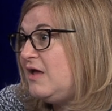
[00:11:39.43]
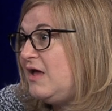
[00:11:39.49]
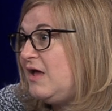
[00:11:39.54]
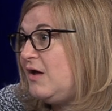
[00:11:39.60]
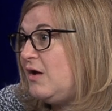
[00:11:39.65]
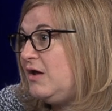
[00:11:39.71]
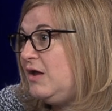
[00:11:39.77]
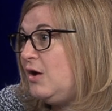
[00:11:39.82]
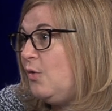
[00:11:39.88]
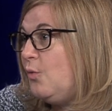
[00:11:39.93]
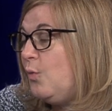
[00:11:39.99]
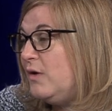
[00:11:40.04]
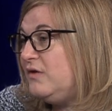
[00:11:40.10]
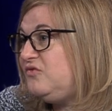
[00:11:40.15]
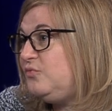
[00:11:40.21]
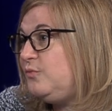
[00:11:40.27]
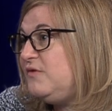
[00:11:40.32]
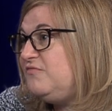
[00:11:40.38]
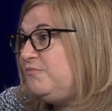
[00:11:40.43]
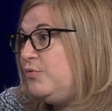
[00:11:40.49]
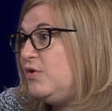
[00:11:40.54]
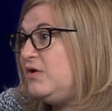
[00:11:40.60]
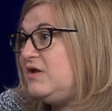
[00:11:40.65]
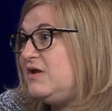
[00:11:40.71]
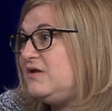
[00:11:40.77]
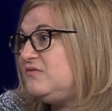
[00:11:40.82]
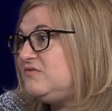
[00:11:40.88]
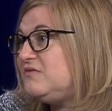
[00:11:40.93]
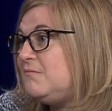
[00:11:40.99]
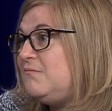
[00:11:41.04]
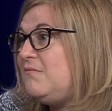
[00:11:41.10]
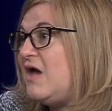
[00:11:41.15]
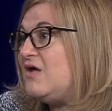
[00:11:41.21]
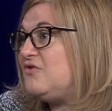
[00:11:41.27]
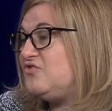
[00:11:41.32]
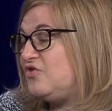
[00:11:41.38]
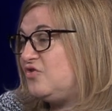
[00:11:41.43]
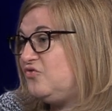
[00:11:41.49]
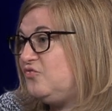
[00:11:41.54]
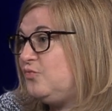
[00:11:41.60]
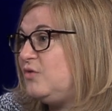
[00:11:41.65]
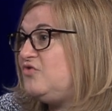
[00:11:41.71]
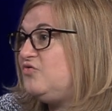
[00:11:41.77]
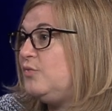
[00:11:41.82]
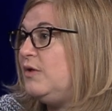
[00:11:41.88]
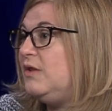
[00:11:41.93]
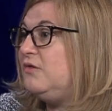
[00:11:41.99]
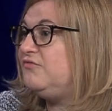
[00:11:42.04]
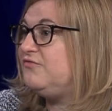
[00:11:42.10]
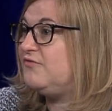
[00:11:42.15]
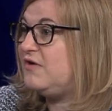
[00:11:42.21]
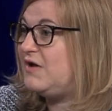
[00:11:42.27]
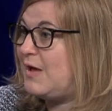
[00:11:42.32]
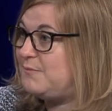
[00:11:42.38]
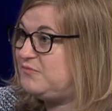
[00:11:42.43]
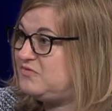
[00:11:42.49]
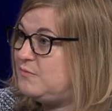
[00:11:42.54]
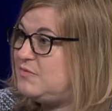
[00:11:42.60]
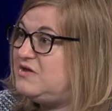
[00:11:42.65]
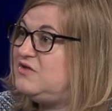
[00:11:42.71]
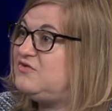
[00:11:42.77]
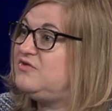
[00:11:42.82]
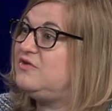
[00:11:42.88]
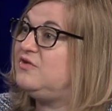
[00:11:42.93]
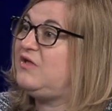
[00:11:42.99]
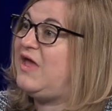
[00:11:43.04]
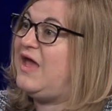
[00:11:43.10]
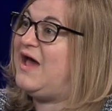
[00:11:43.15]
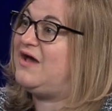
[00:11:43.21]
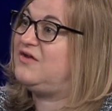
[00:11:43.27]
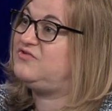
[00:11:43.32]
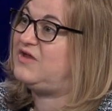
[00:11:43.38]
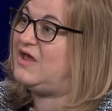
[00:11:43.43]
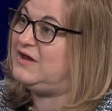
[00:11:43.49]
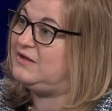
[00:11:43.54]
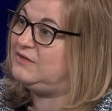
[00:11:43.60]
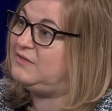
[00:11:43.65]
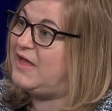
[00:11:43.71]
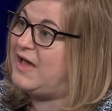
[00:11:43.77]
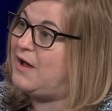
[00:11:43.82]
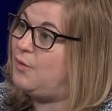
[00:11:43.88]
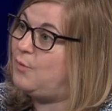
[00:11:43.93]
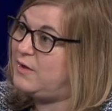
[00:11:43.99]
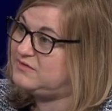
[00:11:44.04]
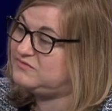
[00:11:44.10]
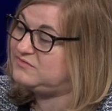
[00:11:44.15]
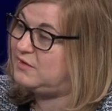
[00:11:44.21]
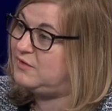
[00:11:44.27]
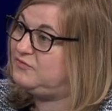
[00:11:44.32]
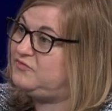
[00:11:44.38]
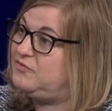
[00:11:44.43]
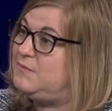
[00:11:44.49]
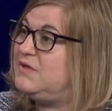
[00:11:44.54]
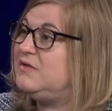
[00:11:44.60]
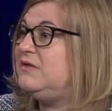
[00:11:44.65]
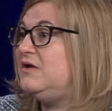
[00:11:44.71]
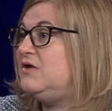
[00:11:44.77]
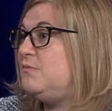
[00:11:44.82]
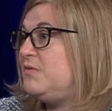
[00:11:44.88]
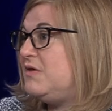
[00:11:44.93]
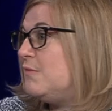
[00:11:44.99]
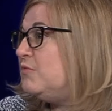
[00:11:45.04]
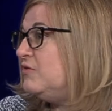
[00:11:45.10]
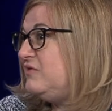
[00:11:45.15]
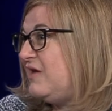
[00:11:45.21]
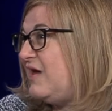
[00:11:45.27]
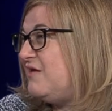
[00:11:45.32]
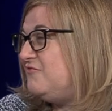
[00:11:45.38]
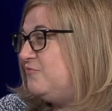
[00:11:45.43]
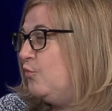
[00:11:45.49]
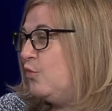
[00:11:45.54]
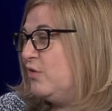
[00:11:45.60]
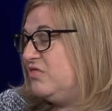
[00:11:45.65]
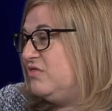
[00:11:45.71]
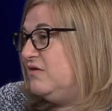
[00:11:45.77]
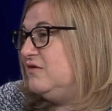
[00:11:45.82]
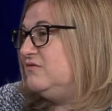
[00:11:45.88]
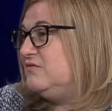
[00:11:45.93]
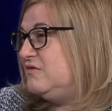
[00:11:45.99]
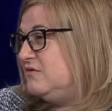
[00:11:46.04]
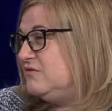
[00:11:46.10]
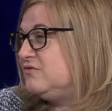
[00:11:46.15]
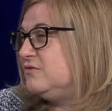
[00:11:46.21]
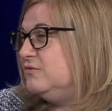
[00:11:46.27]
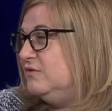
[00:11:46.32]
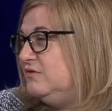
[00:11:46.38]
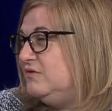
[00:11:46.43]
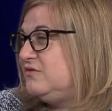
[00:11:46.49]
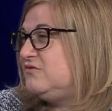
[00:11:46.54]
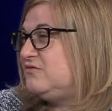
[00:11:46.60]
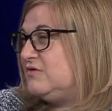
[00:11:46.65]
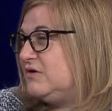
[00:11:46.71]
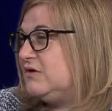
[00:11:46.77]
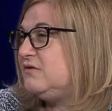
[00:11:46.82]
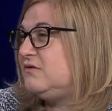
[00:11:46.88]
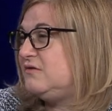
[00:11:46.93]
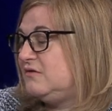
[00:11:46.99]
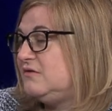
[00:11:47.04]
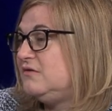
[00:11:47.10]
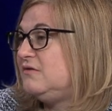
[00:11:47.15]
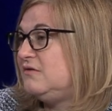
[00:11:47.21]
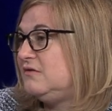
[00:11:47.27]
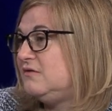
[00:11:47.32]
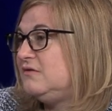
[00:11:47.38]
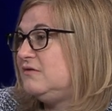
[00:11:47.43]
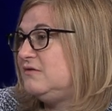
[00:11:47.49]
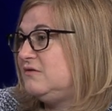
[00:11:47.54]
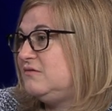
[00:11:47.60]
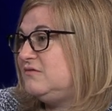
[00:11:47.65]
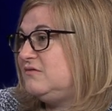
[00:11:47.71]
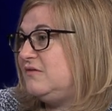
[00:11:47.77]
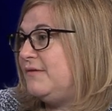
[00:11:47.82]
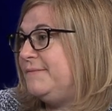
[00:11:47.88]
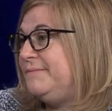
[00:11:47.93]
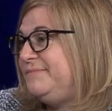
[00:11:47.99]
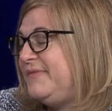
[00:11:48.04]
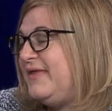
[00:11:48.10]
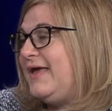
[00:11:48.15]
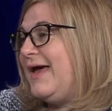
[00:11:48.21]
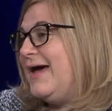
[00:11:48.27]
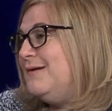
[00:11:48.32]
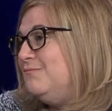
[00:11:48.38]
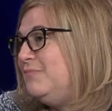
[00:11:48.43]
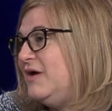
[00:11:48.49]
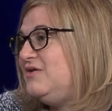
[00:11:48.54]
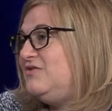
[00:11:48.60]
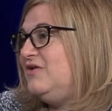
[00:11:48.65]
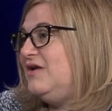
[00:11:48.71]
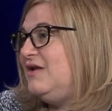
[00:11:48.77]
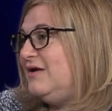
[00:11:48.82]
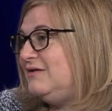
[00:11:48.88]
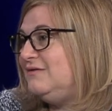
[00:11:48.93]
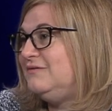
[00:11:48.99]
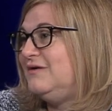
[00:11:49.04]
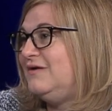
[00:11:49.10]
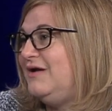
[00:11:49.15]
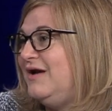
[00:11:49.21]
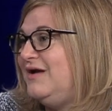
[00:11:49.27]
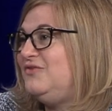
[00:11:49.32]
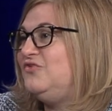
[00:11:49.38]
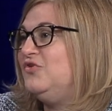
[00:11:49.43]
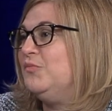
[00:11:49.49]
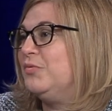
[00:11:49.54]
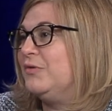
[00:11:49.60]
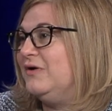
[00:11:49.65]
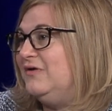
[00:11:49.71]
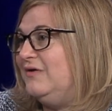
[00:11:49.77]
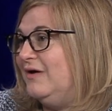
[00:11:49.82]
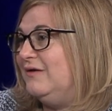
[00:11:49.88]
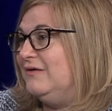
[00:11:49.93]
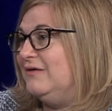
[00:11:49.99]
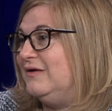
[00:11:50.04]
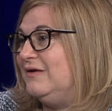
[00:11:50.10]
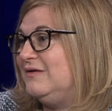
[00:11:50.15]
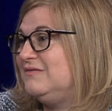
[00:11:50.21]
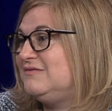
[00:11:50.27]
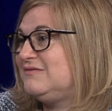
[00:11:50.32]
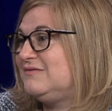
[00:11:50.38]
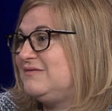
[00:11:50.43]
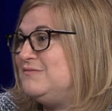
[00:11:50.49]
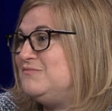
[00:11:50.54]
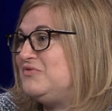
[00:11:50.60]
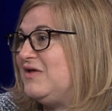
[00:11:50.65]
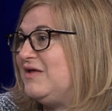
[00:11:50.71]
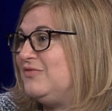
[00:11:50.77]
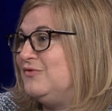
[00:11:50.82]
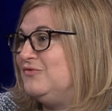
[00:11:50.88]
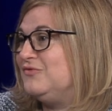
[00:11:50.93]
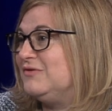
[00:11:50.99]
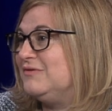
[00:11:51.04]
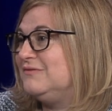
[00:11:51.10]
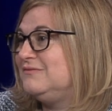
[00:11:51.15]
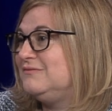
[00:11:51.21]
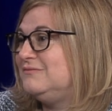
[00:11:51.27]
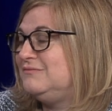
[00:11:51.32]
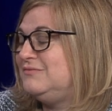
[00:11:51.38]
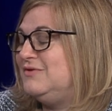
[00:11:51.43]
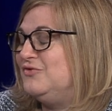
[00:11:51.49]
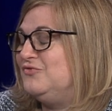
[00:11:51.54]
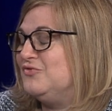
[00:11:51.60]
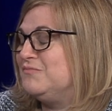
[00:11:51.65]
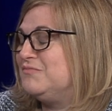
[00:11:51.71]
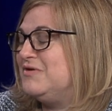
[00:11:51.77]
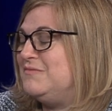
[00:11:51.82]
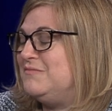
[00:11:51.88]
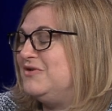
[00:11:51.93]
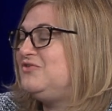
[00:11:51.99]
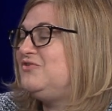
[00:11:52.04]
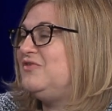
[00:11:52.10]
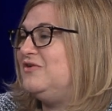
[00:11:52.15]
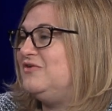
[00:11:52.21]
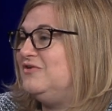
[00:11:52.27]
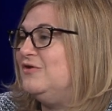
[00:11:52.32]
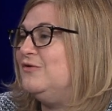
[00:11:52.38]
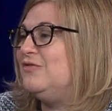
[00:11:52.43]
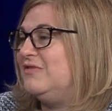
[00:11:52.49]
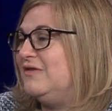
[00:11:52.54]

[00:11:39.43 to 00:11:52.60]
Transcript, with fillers: mm-hmm. you know once we've put in some measures which will free up some additional cash and allow us ultimately to be able to have more things in the school district mm-hmm. mm. so again budget and and superintendent it seems like those are those are pretty much those the two top,